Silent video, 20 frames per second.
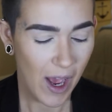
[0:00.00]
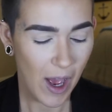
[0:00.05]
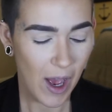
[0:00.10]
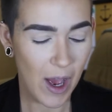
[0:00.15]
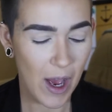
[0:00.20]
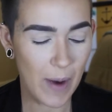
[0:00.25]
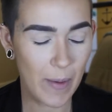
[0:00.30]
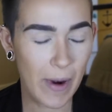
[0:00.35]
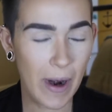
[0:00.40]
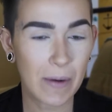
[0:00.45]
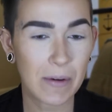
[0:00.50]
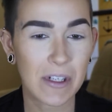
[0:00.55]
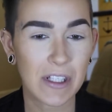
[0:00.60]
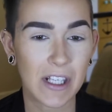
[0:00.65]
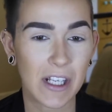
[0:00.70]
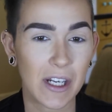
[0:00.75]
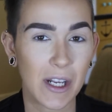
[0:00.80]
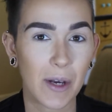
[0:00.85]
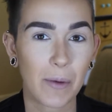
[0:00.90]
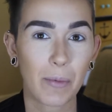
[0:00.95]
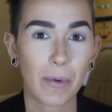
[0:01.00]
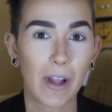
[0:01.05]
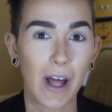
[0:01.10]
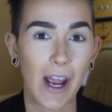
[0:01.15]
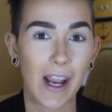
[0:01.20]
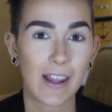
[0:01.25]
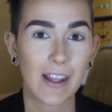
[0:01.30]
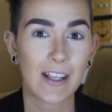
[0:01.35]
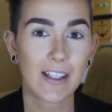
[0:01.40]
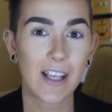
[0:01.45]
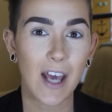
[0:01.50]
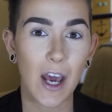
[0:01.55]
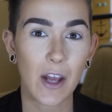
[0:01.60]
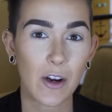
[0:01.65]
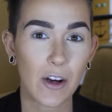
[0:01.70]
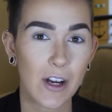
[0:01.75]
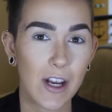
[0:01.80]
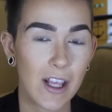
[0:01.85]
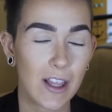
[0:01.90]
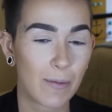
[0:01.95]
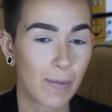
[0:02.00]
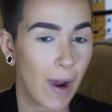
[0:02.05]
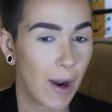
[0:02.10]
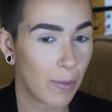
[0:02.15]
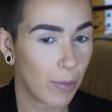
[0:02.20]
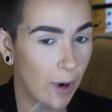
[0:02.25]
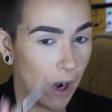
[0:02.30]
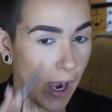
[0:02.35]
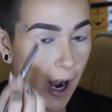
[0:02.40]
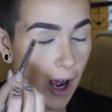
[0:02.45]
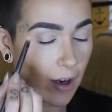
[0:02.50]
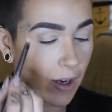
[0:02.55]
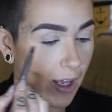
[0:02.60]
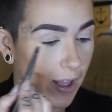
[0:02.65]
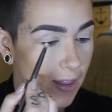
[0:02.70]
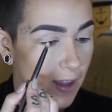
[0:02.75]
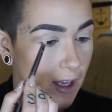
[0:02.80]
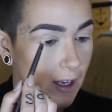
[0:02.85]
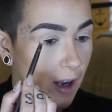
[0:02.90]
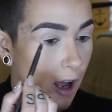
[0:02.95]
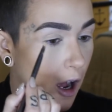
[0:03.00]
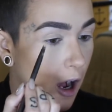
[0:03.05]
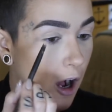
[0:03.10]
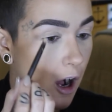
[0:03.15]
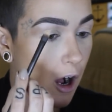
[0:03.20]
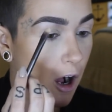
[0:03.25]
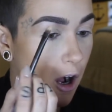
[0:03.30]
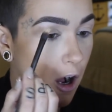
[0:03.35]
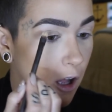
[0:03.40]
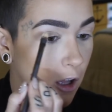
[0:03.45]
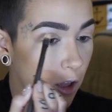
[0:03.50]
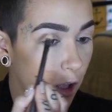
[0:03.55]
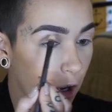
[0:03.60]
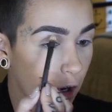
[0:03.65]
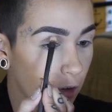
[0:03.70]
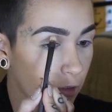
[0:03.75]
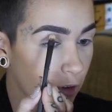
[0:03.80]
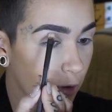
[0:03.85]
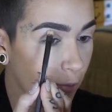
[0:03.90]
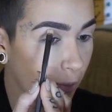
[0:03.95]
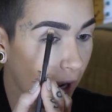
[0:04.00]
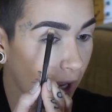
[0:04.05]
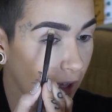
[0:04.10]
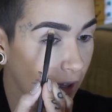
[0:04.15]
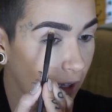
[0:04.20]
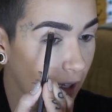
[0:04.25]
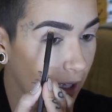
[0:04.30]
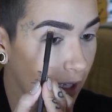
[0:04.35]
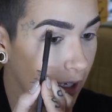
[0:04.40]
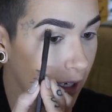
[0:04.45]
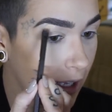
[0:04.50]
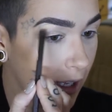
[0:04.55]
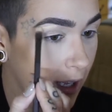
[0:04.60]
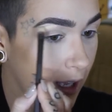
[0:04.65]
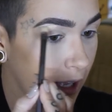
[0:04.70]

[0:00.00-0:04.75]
And I'm just gonna apply this underneath my brow and then all over my lid.